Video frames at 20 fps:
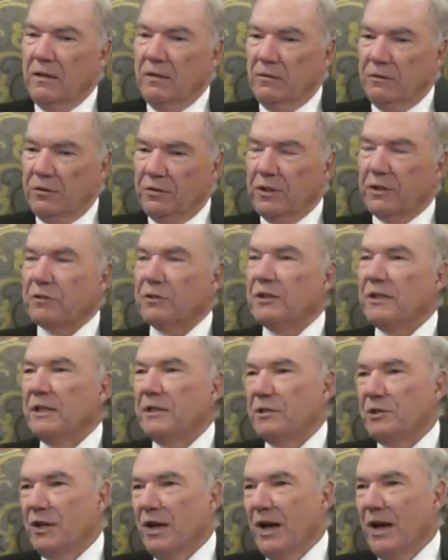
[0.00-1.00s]

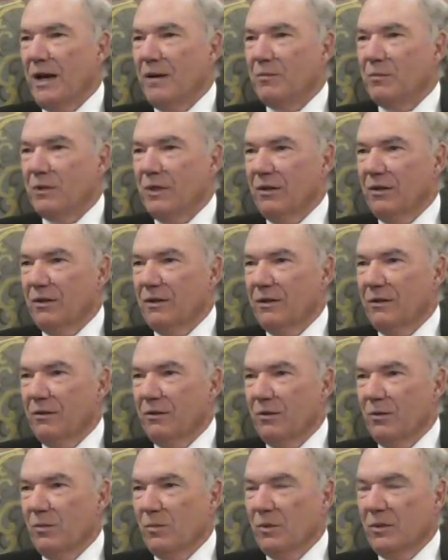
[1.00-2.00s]
16 times out
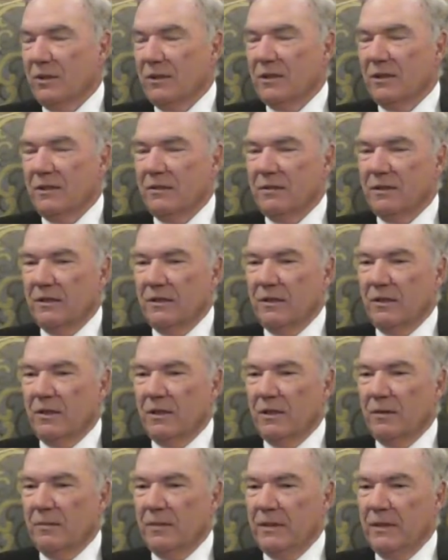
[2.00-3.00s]
here at Omaha Country
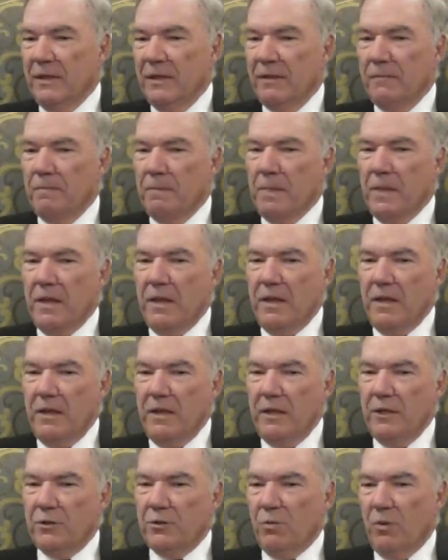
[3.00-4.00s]
Club, and
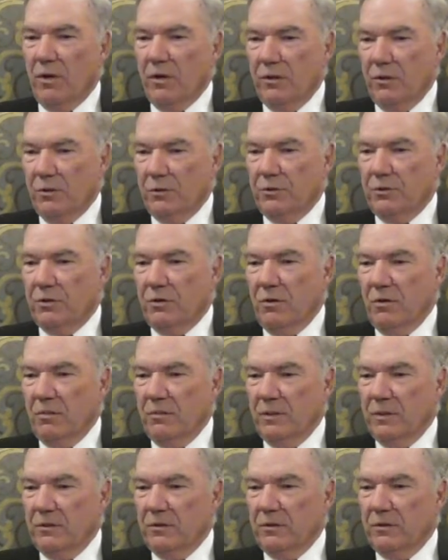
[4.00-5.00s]
each one of those
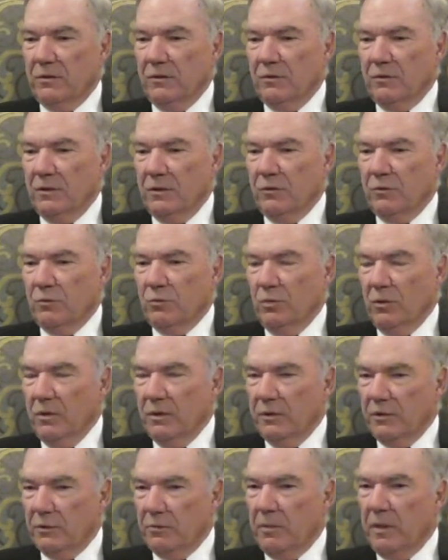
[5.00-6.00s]
tournaments is
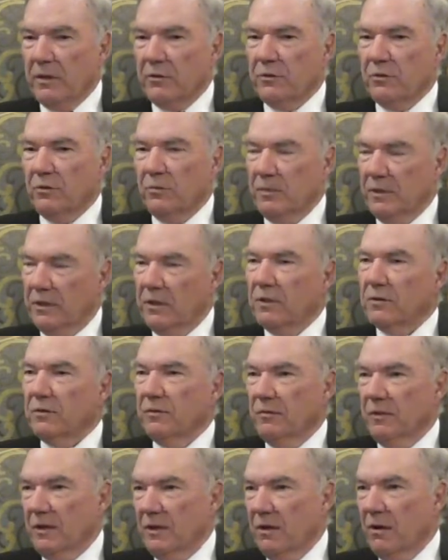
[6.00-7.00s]
really special because
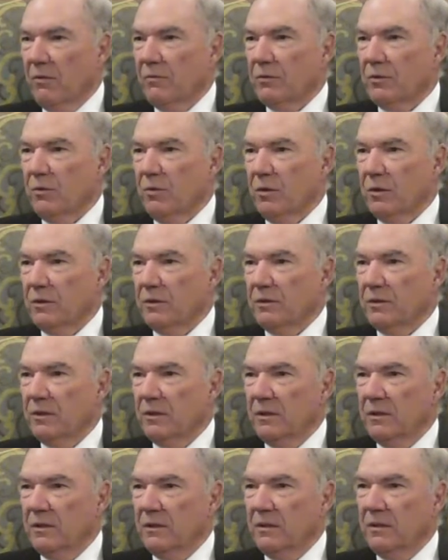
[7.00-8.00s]
of the golf course
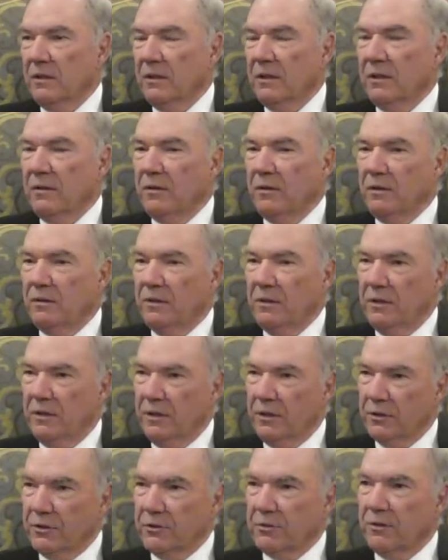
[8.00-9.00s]
and the
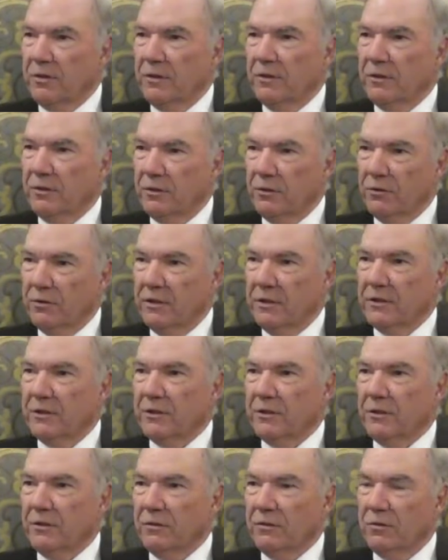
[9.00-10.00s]
history and the
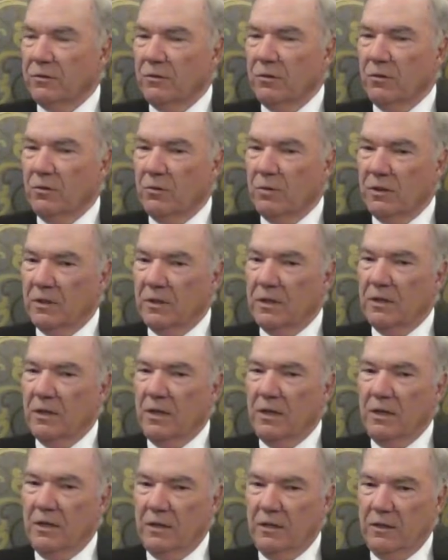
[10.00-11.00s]
tradition. So,
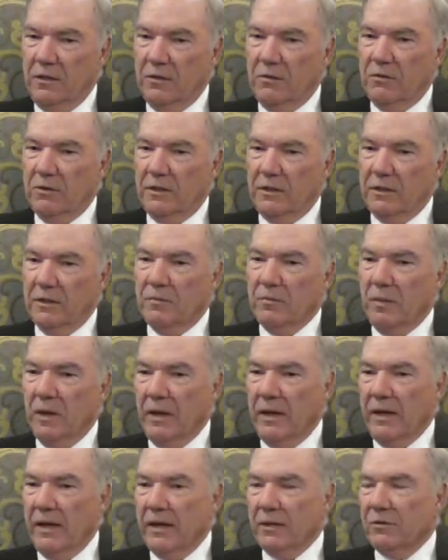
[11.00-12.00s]
again,
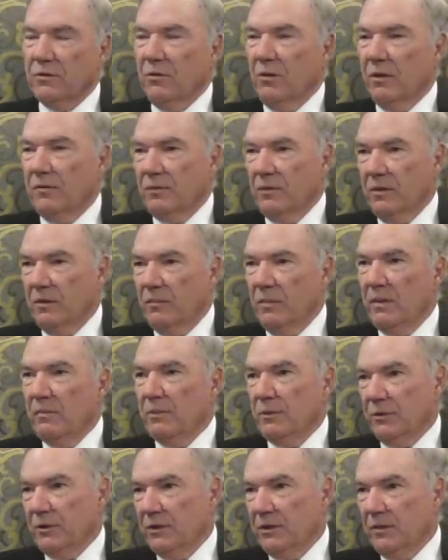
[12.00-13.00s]
my hat's off to the
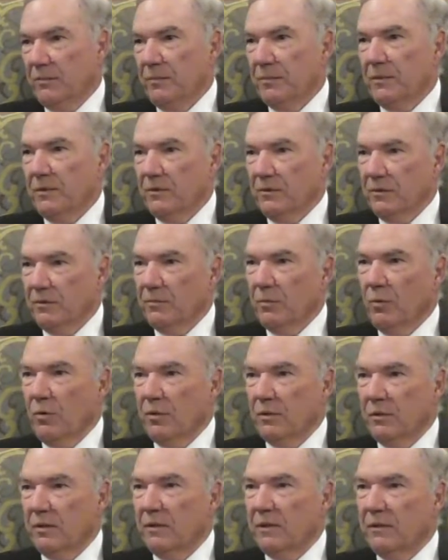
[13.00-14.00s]
membership and the
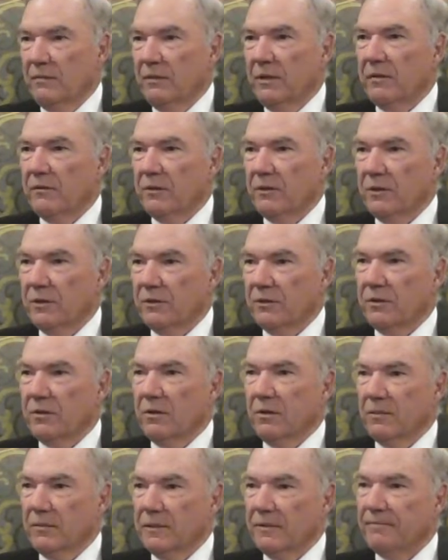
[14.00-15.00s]
support that they've given this
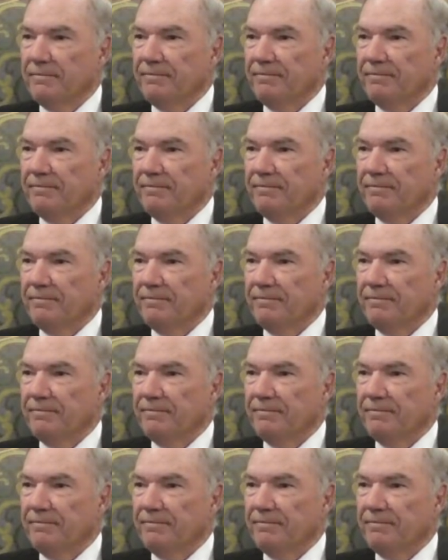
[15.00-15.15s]
tournament.